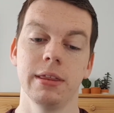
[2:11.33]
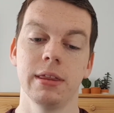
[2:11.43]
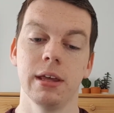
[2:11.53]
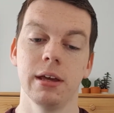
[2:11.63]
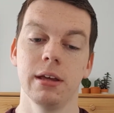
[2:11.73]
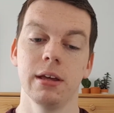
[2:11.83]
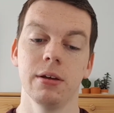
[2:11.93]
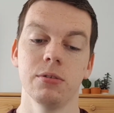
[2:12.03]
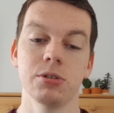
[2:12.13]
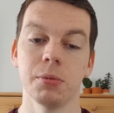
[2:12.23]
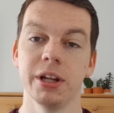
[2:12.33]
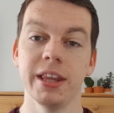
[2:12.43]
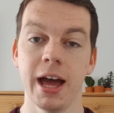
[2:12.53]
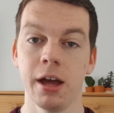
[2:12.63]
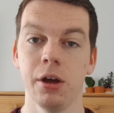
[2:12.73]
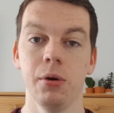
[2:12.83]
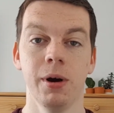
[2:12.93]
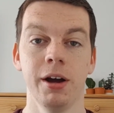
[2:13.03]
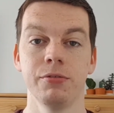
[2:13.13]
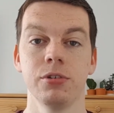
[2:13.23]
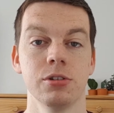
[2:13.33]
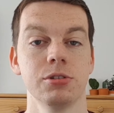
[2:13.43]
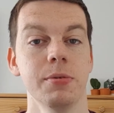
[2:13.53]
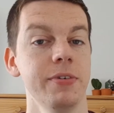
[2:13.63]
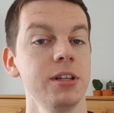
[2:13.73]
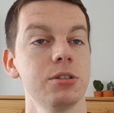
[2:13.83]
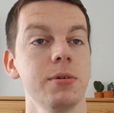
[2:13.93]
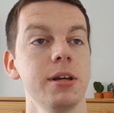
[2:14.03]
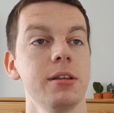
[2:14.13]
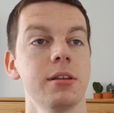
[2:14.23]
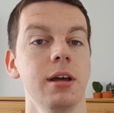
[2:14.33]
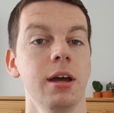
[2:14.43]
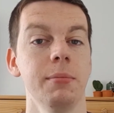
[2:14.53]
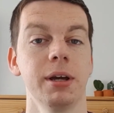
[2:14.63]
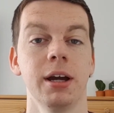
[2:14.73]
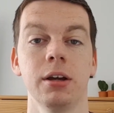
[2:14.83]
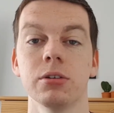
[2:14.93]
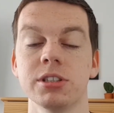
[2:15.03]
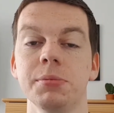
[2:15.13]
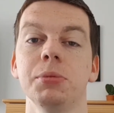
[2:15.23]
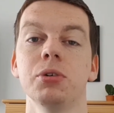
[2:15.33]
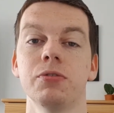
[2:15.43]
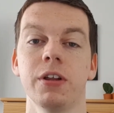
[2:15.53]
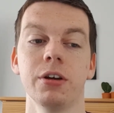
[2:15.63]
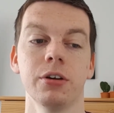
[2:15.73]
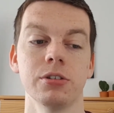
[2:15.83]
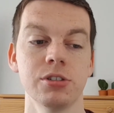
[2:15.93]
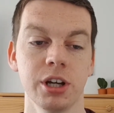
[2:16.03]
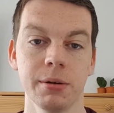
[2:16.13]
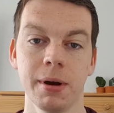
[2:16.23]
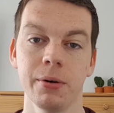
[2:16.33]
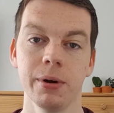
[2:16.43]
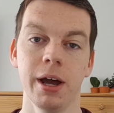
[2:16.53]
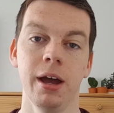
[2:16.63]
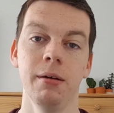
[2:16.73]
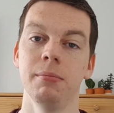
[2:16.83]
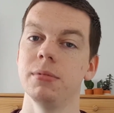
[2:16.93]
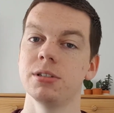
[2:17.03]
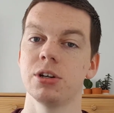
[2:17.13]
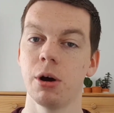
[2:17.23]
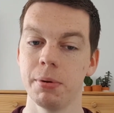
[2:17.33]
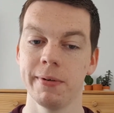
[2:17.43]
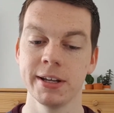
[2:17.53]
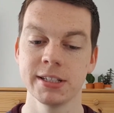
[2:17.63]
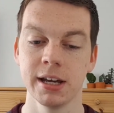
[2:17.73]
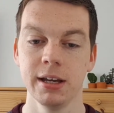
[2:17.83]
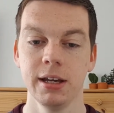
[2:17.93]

That someone in there who I've done some events with, a guy called Tim Goodfellow, go check him out. He's a copywriter.